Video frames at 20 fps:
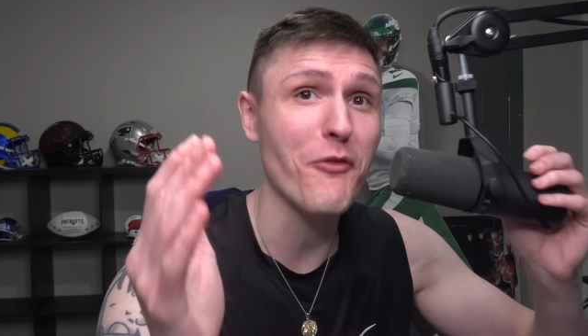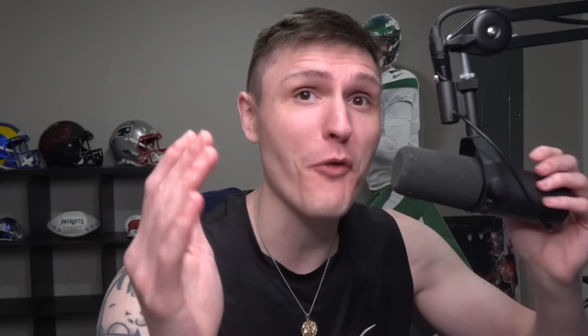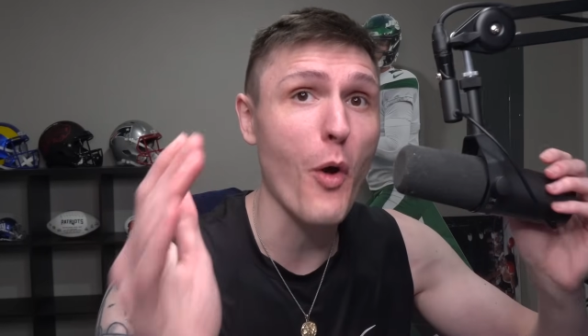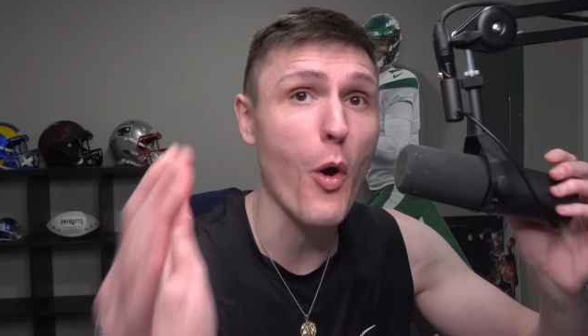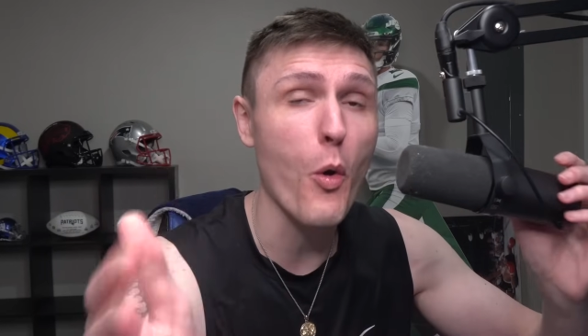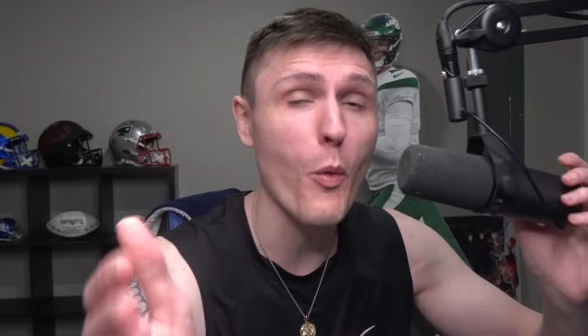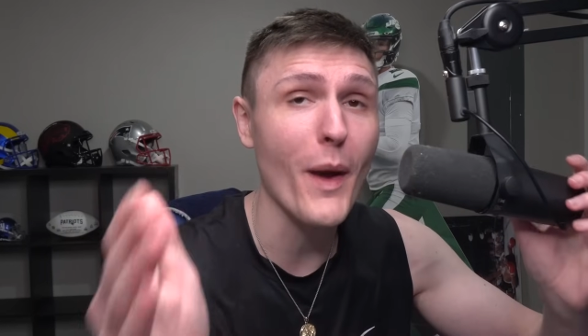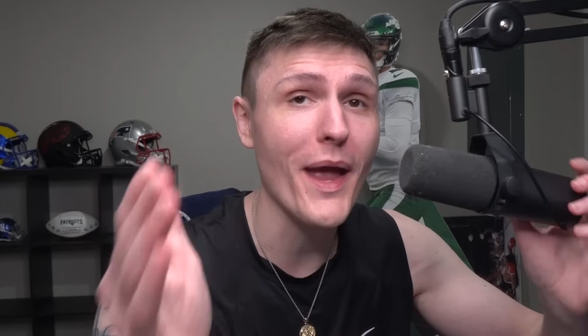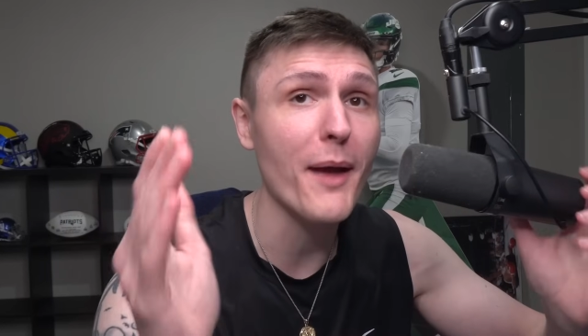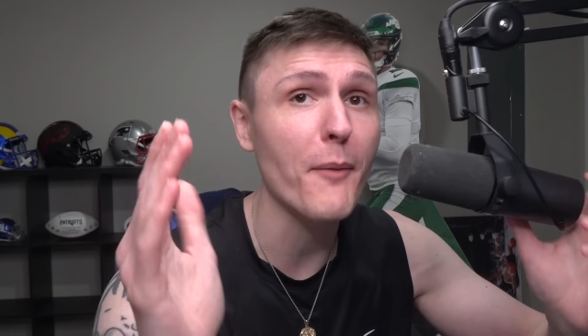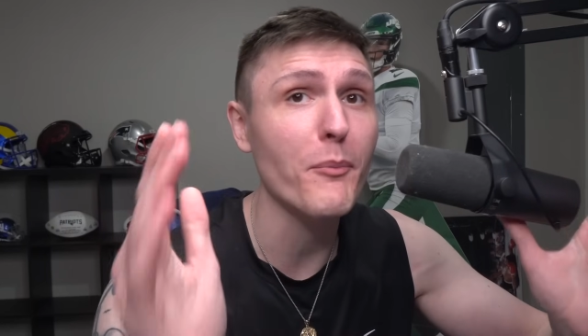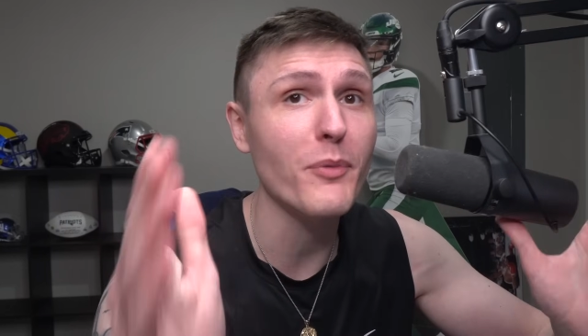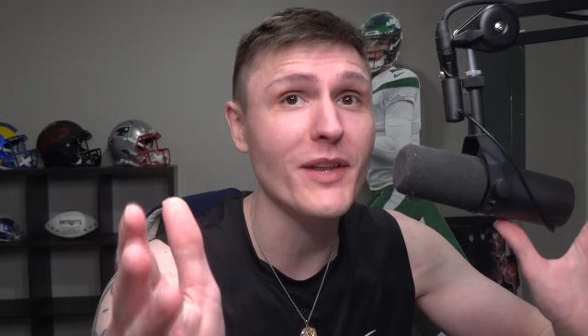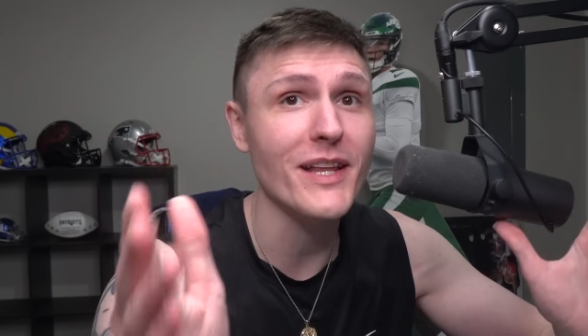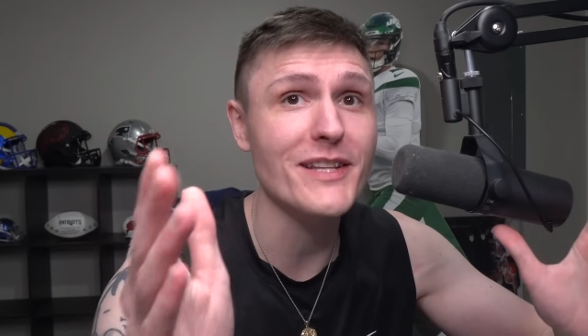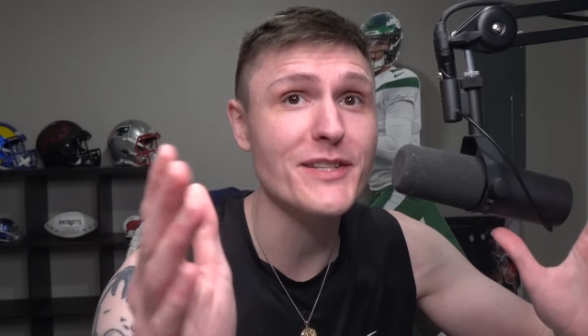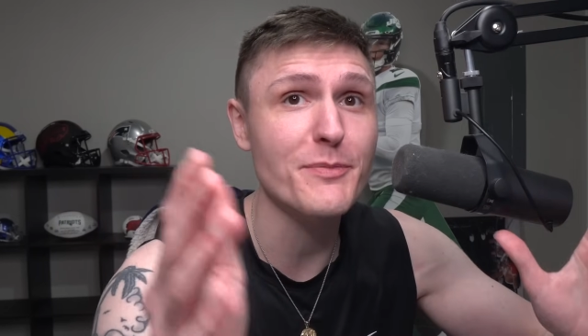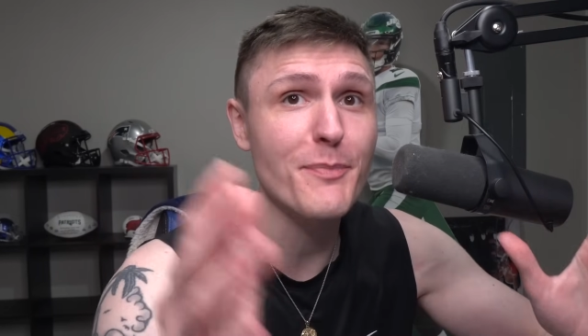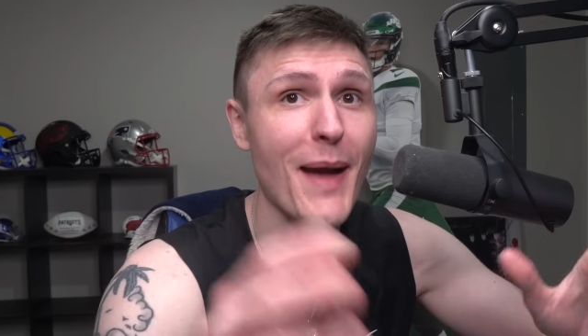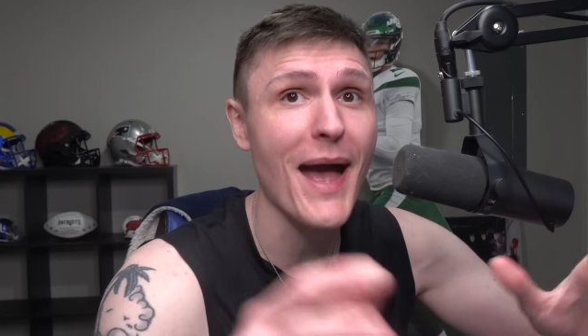away a
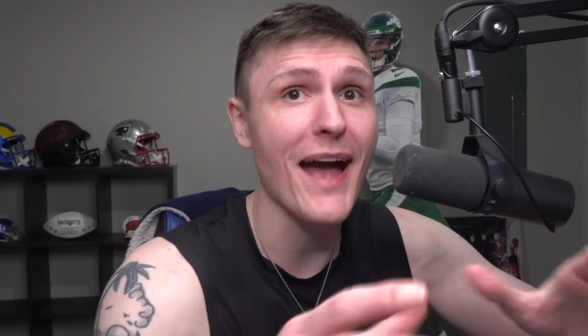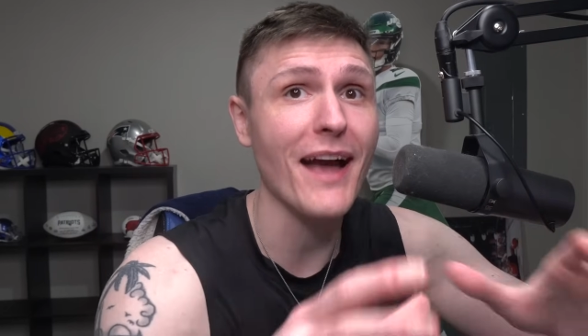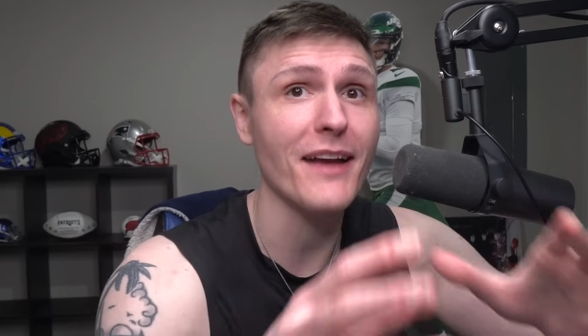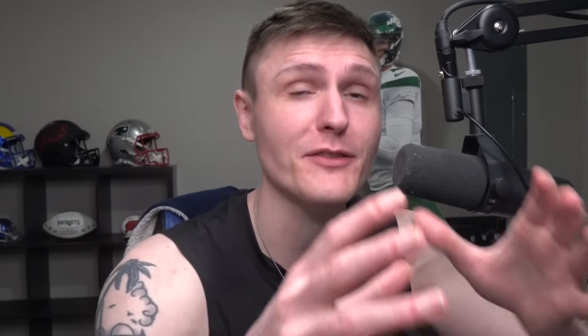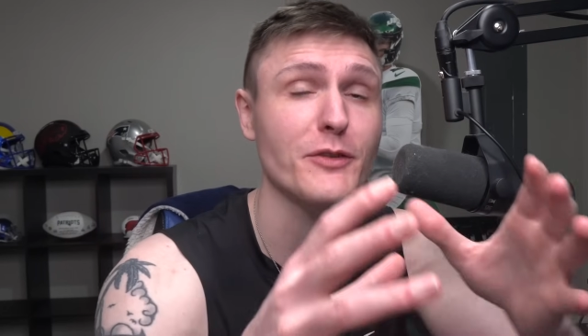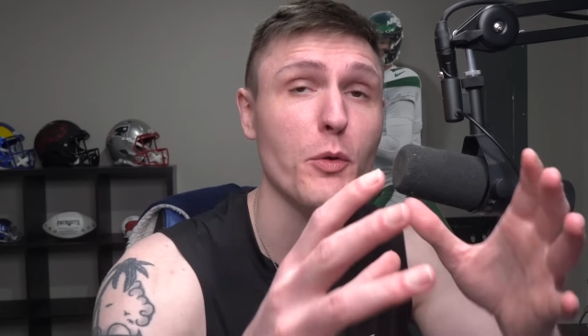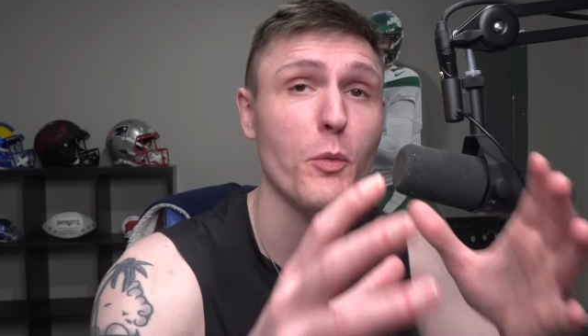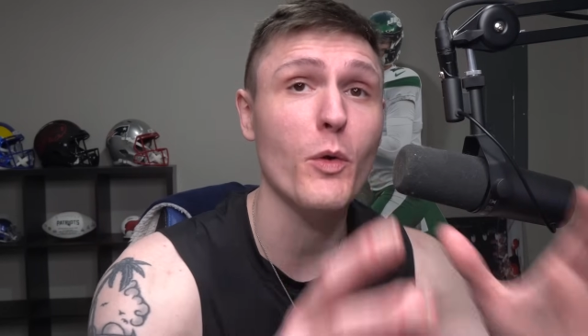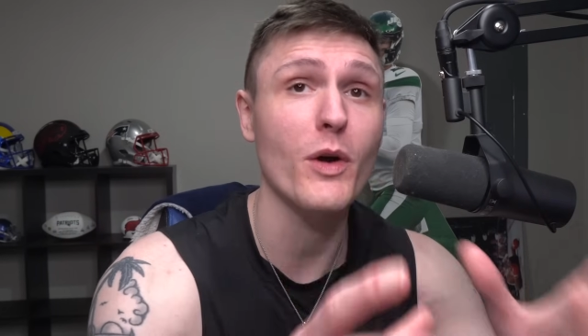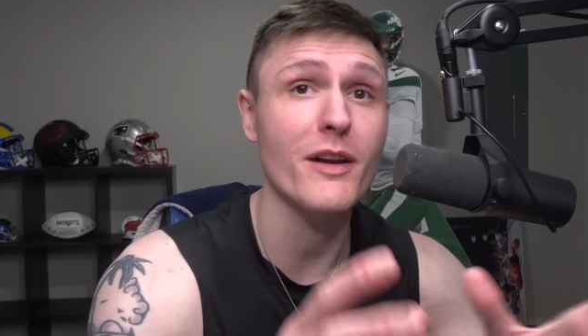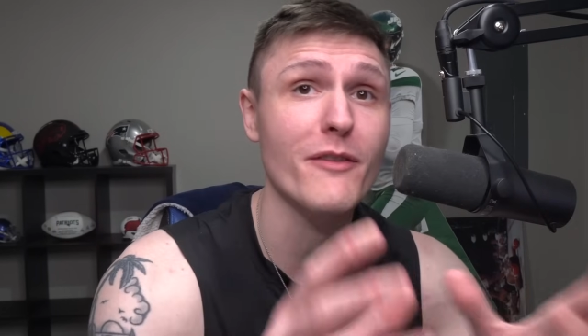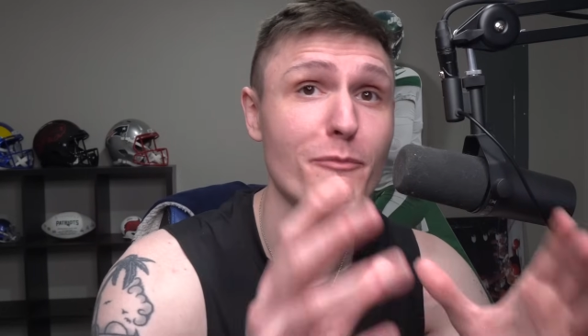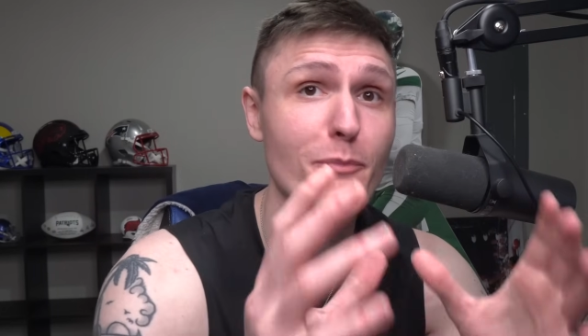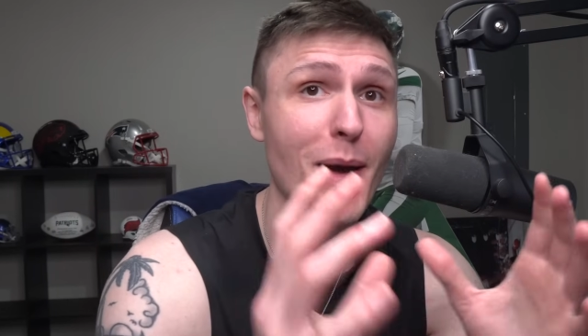Blitz pack to one of